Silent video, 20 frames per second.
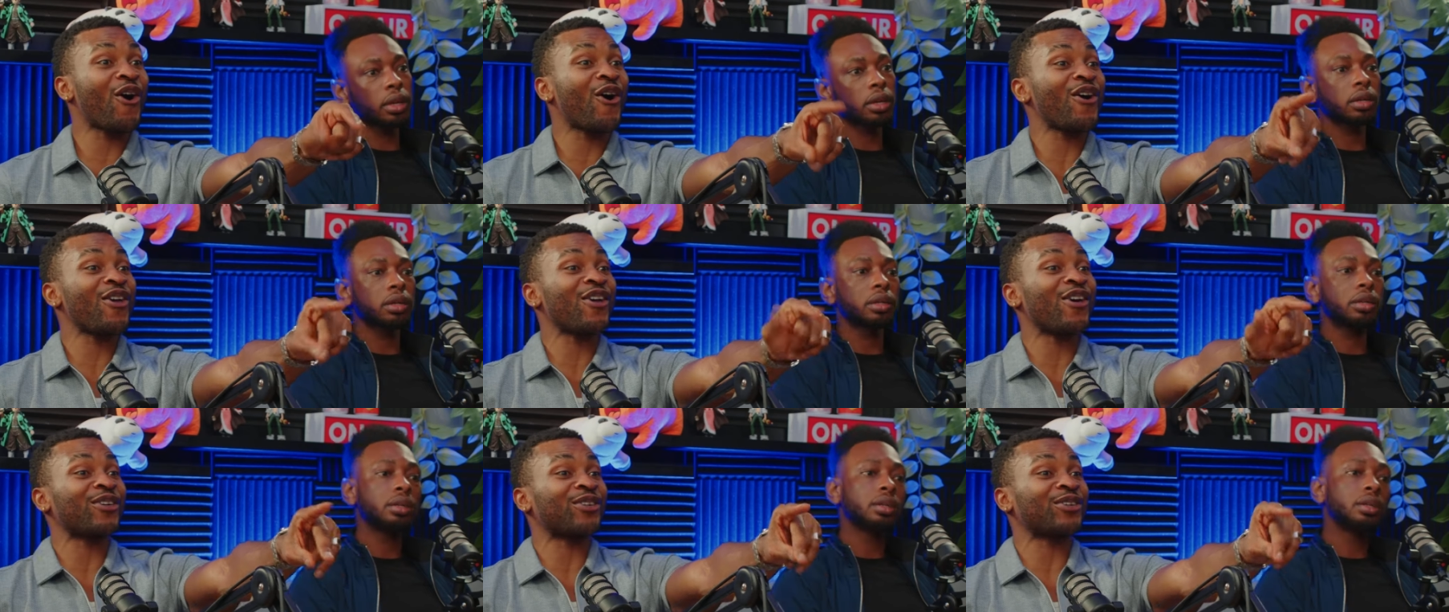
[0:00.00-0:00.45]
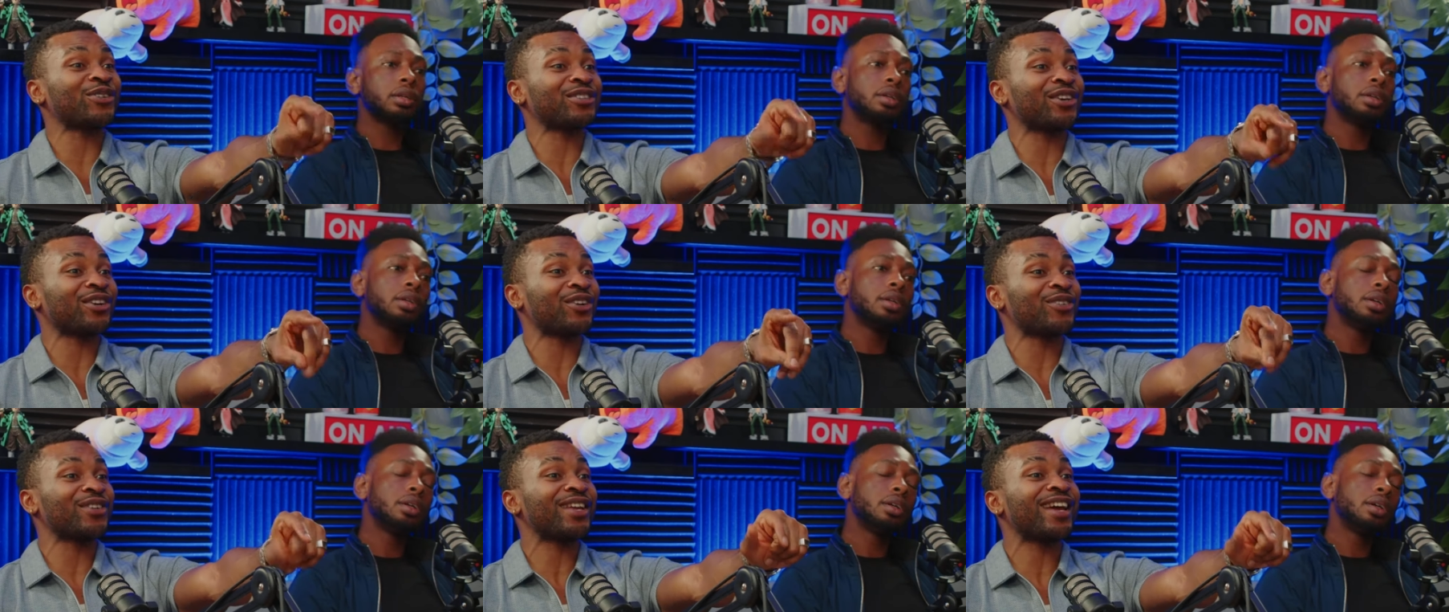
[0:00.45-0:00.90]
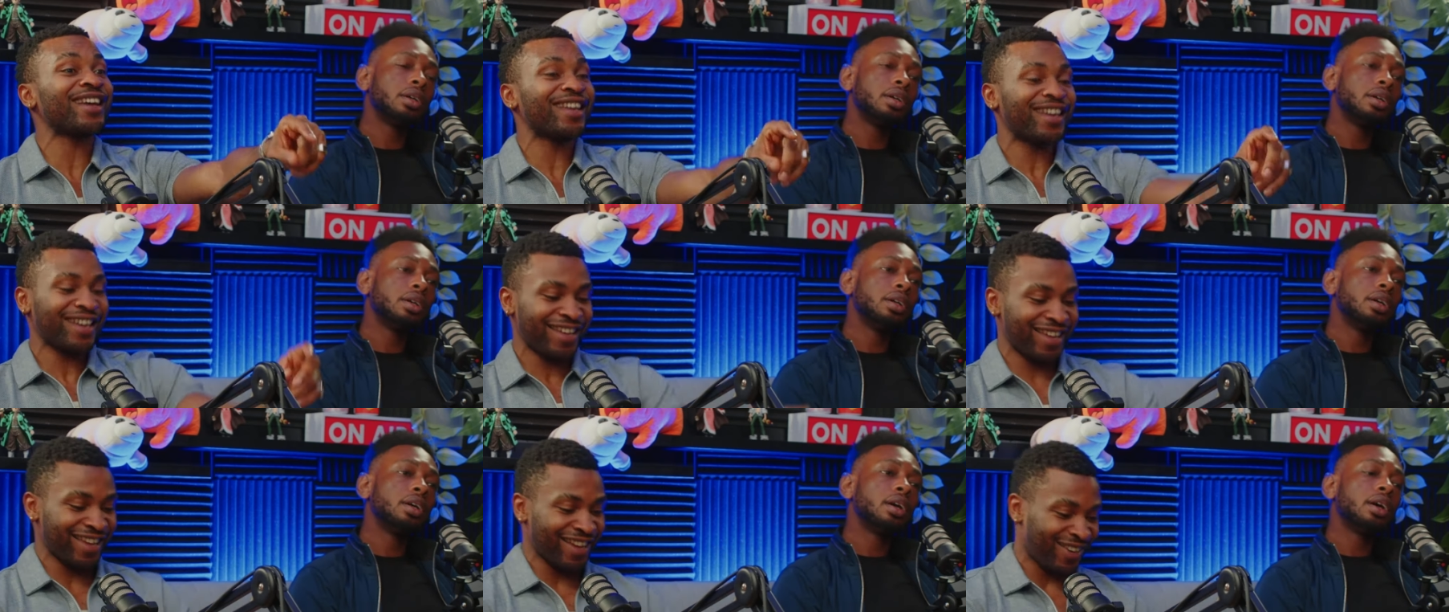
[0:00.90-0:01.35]
Speaker 1: Yo, Kotaro, Kotaro. Yeah,
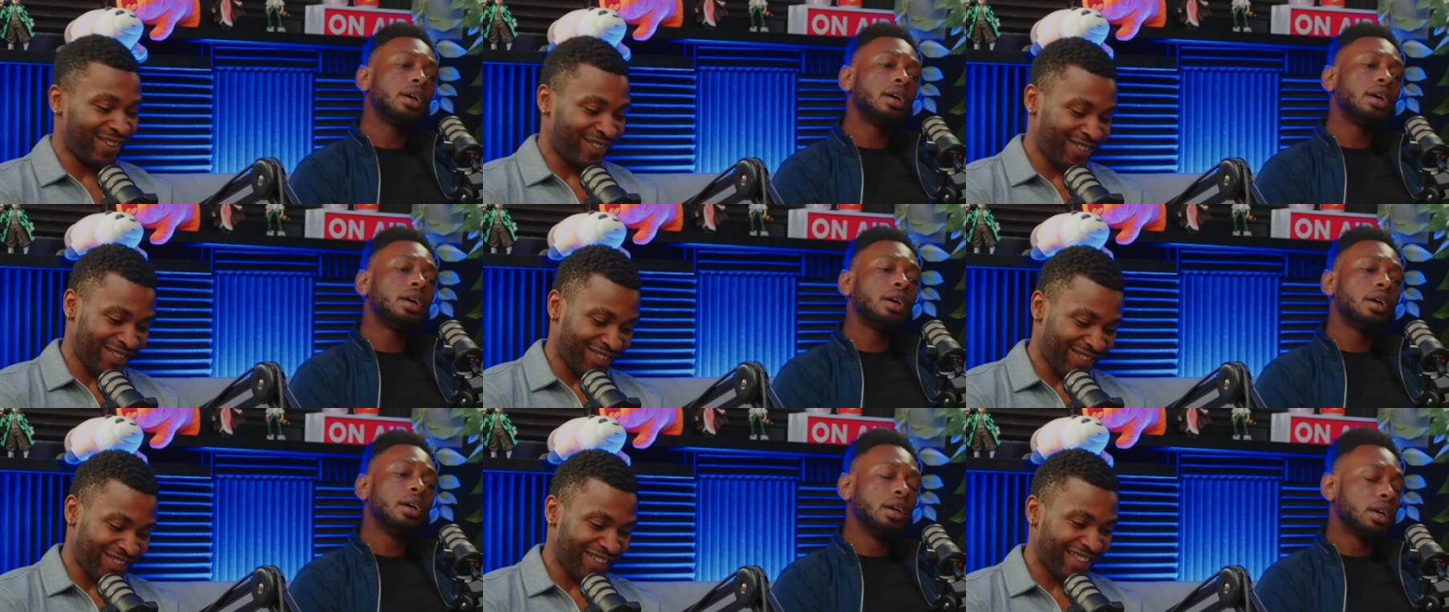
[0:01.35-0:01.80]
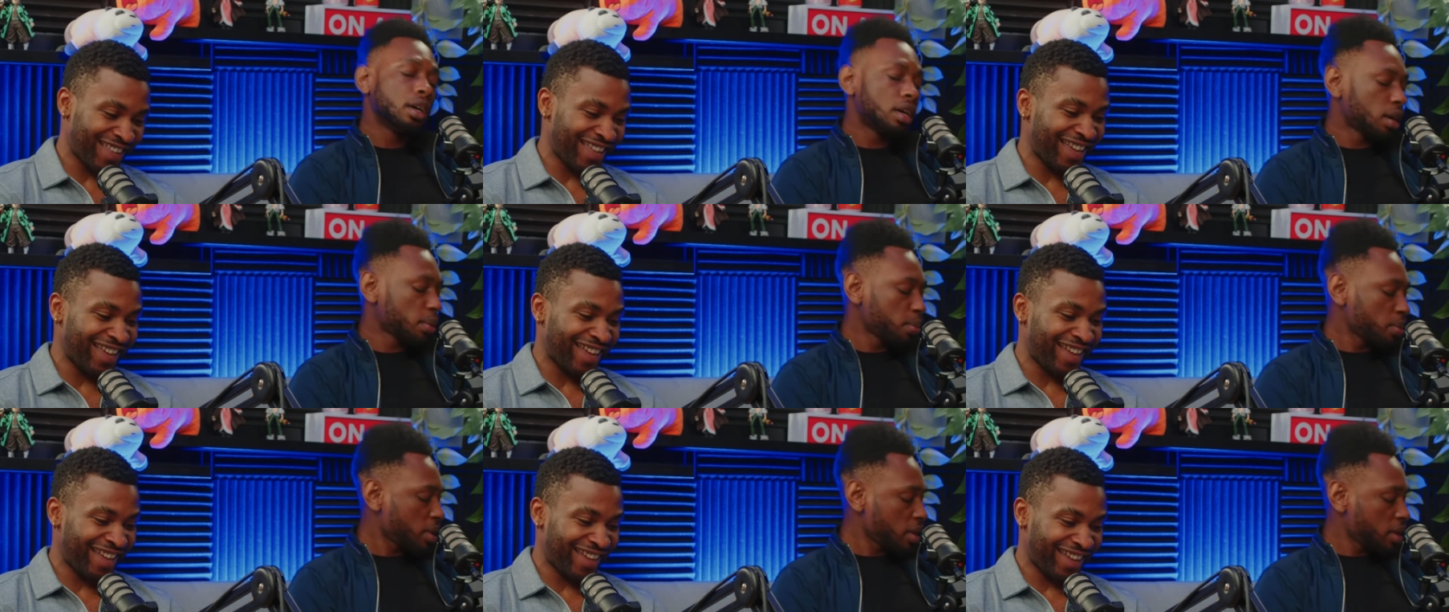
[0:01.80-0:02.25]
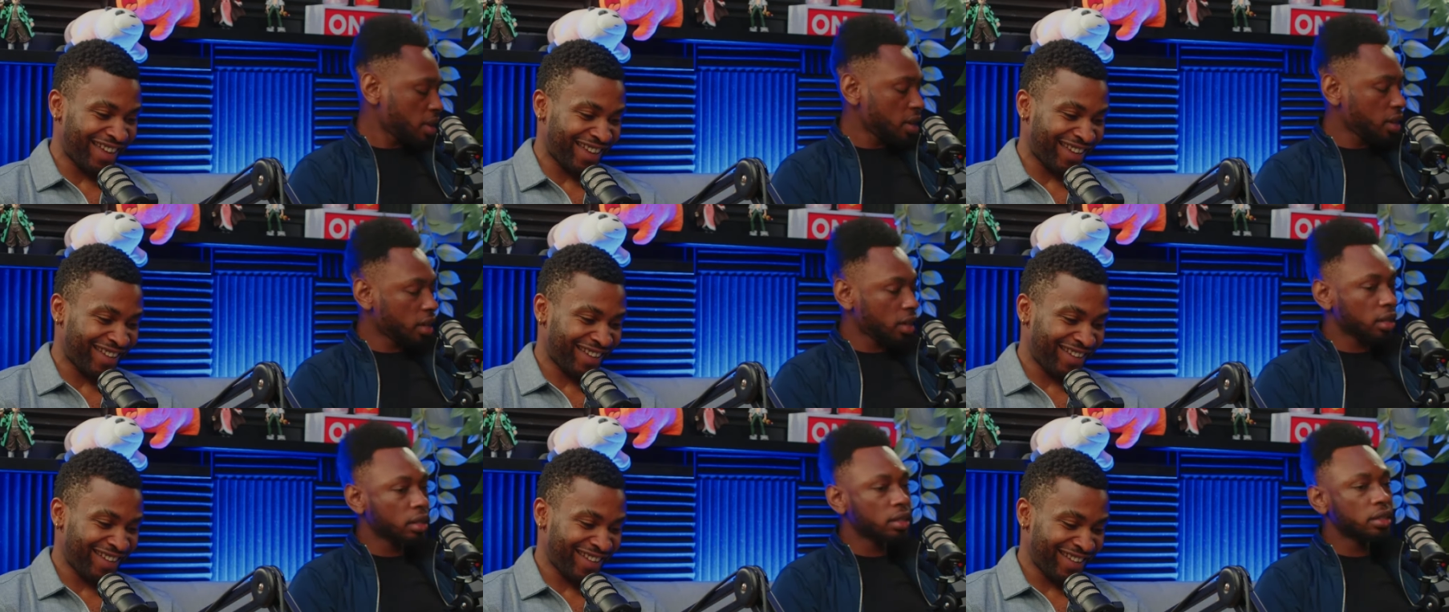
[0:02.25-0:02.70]
yeah, yeah. Yeah.
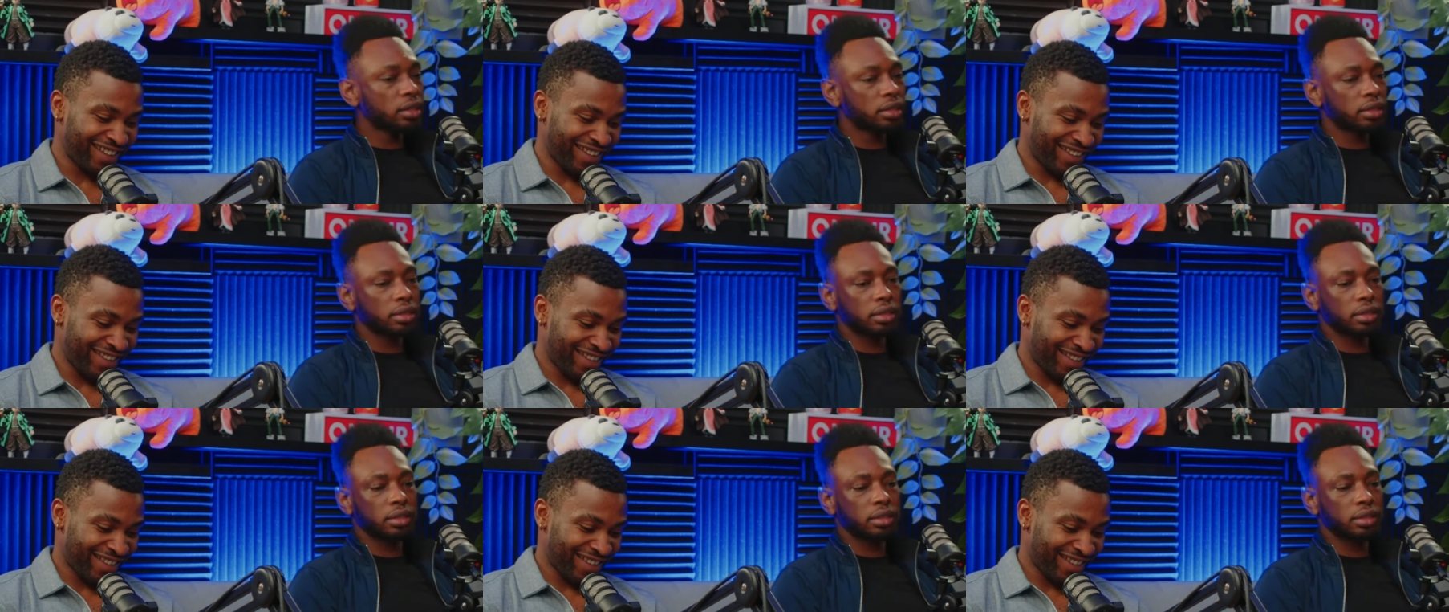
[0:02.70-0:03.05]
yeah. yeah.